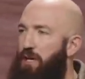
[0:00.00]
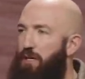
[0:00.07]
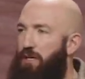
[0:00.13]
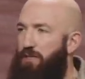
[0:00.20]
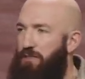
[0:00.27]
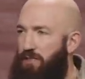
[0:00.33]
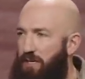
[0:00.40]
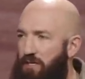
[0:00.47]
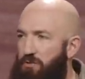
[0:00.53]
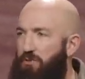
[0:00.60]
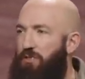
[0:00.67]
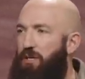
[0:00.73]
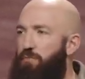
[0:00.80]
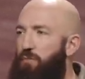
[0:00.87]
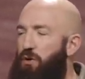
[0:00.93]
continue
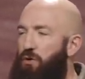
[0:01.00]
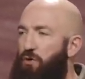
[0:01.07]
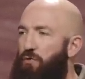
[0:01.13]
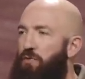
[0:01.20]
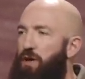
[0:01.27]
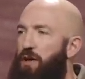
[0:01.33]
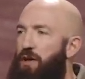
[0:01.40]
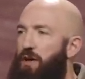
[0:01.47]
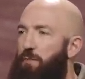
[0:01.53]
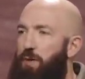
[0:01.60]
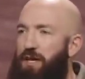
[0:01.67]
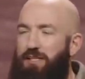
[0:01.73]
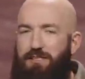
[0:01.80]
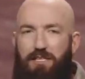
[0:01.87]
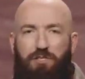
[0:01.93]
to move
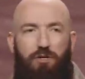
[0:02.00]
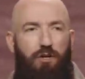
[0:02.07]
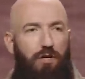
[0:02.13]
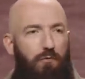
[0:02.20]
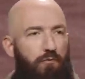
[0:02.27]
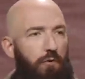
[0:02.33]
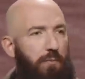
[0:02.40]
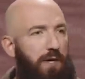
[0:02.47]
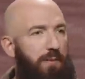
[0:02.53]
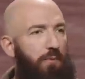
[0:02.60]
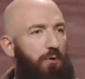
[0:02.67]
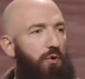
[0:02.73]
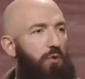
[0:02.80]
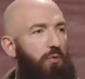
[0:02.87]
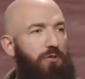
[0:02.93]
because he's looking for people
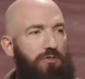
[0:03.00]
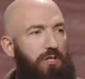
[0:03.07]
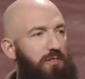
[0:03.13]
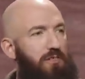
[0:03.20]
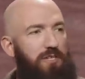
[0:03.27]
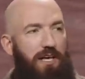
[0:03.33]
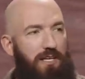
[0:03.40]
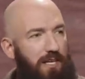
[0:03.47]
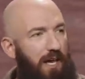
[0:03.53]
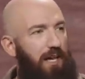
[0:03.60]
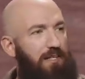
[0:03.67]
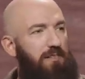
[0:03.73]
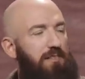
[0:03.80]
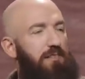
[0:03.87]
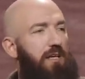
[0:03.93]
who will just say
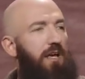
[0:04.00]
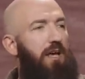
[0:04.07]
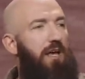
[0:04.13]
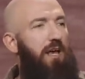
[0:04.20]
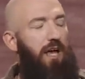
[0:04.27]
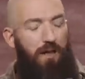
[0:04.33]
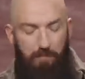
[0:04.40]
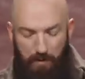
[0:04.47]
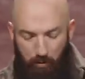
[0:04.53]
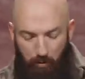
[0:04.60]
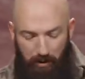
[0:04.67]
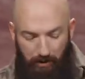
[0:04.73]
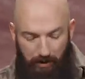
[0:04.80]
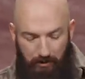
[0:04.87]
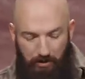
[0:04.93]
yes and be willing.